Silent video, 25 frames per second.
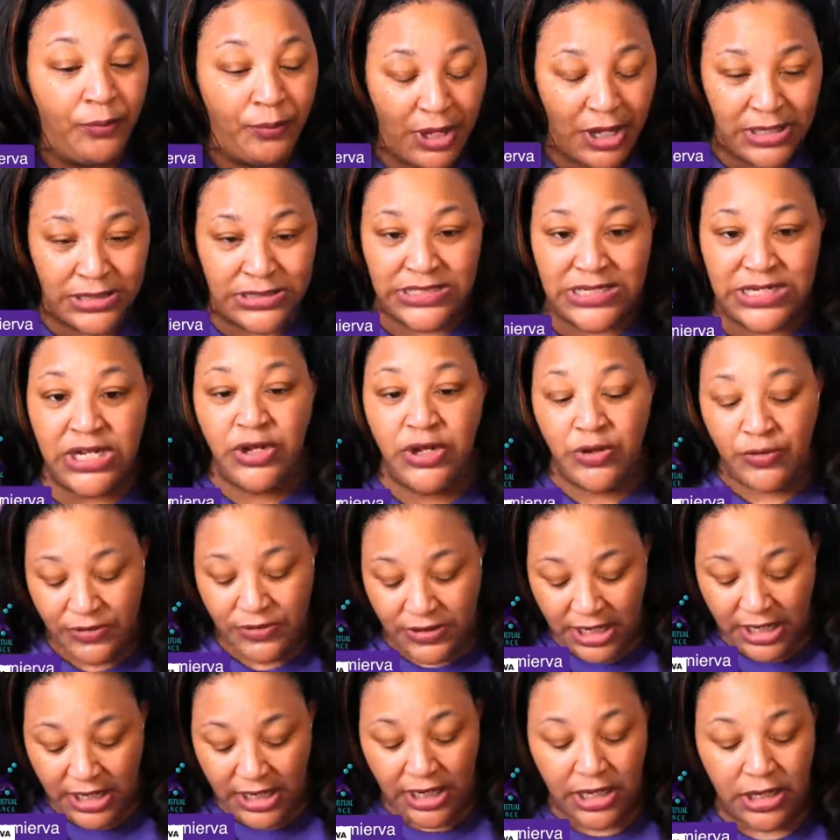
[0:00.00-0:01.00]
until
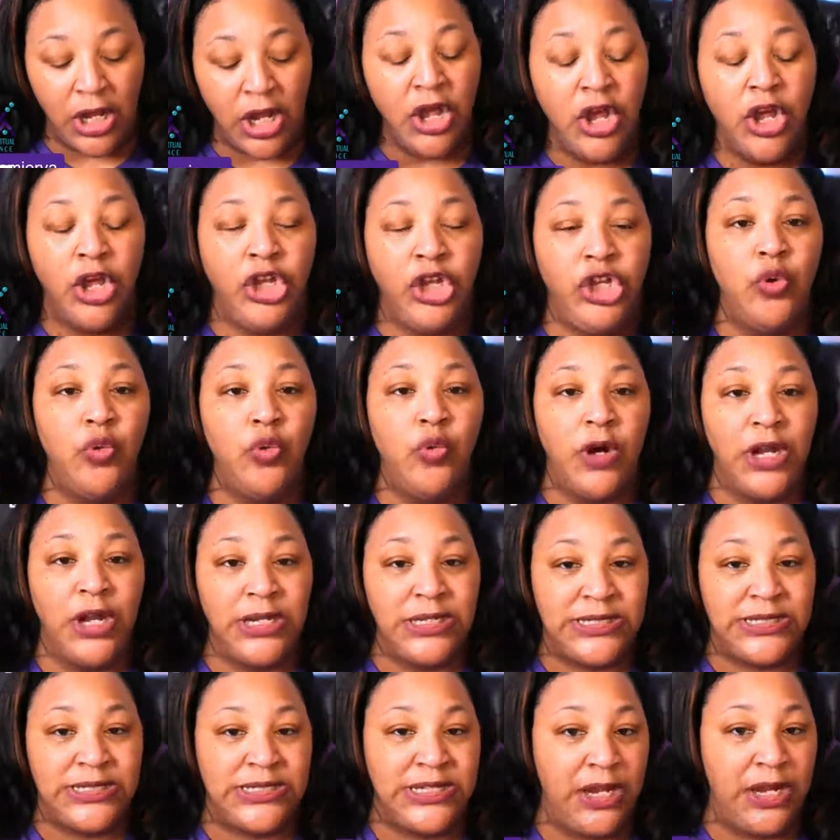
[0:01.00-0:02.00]
then, you want
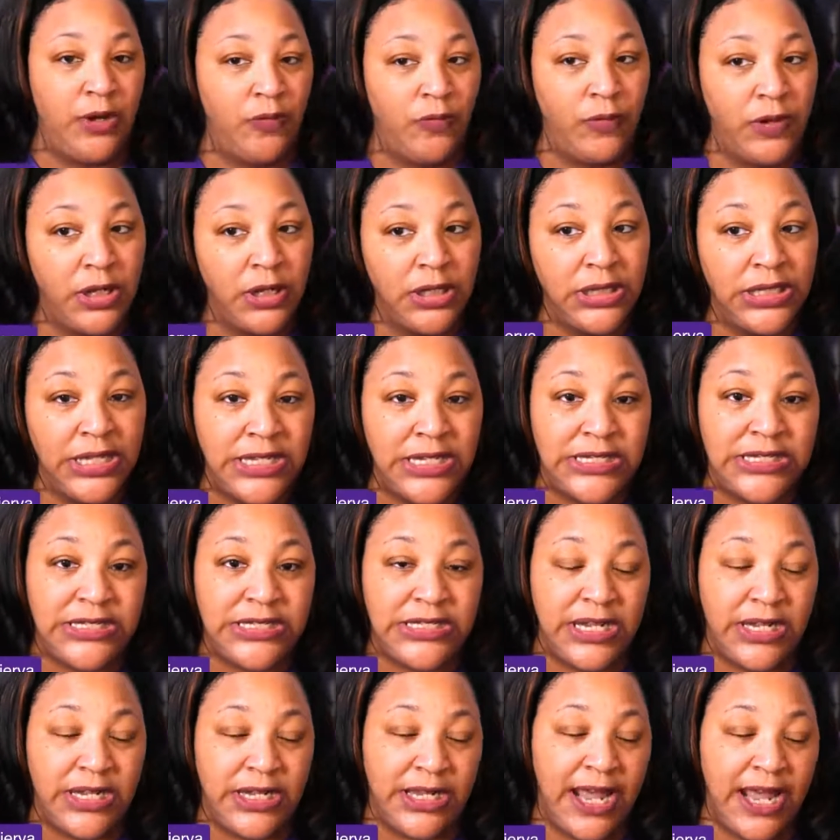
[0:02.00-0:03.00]
to set
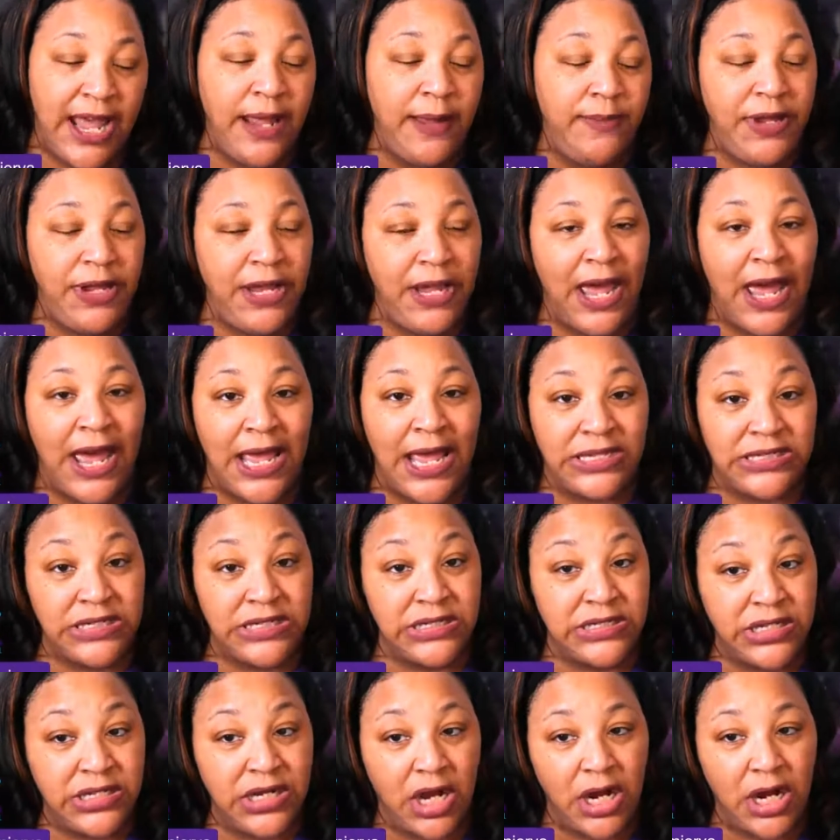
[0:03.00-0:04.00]
realistic KPIs
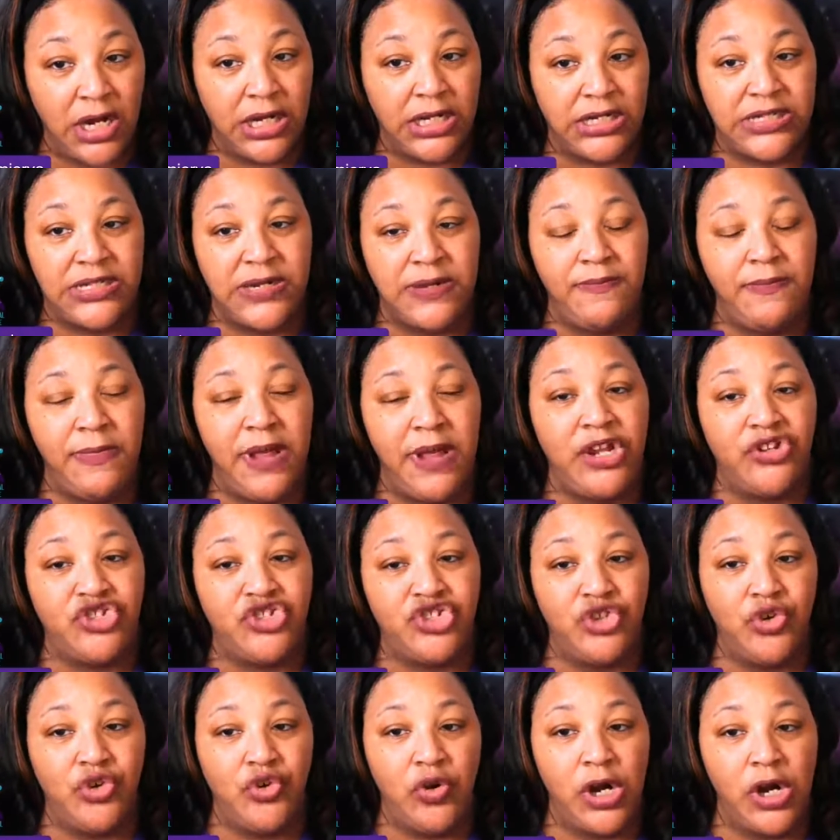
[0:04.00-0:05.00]
and targets and make
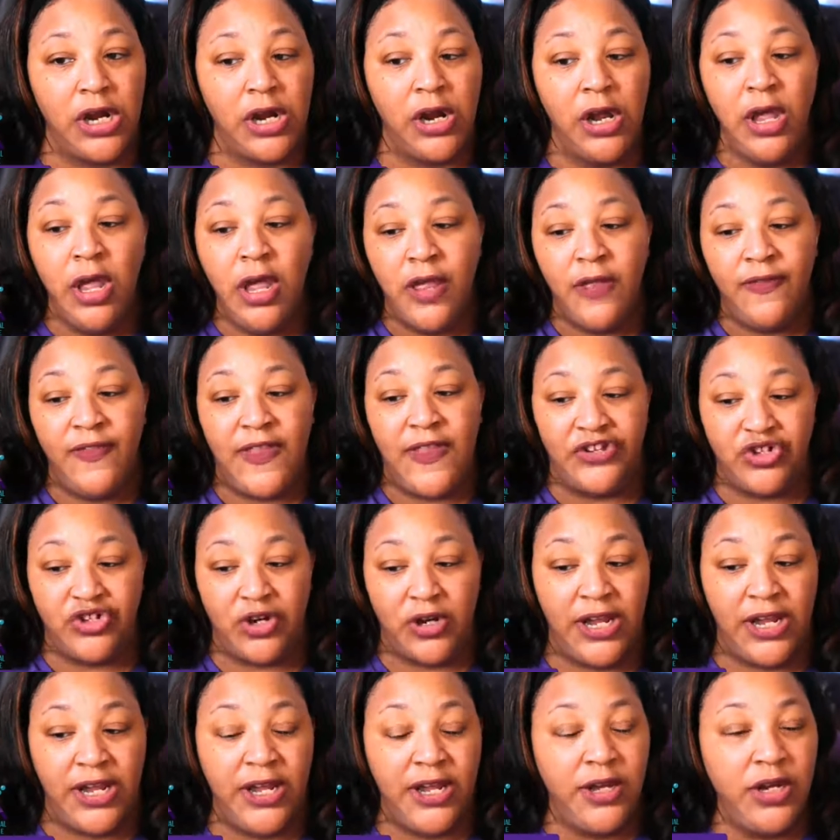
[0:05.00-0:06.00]
sure that
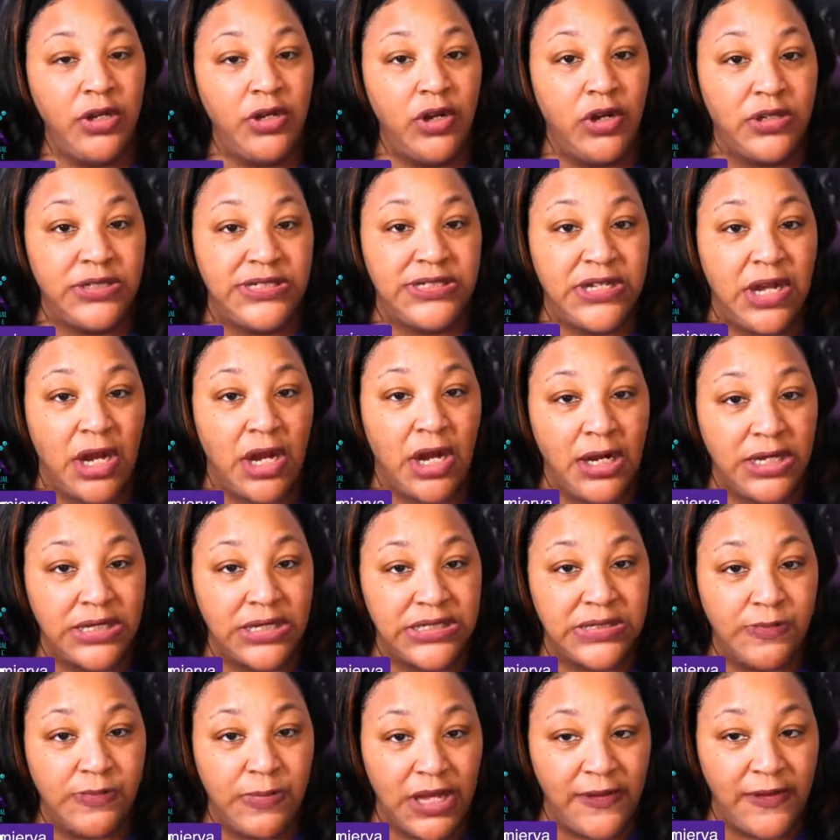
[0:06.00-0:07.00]
you're hitting those
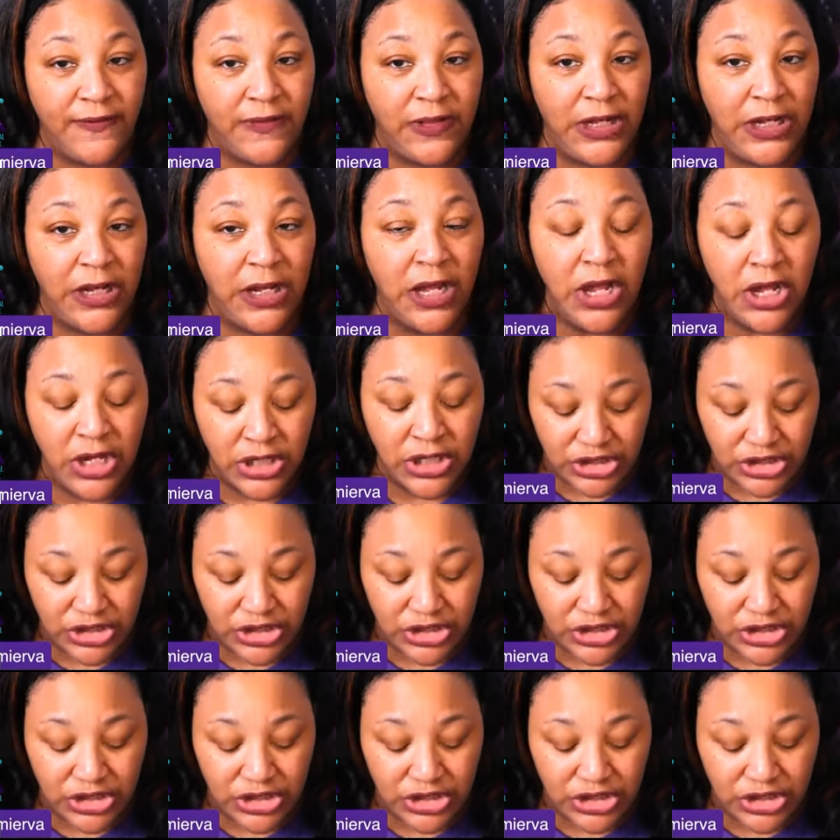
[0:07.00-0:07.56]
targets monthly.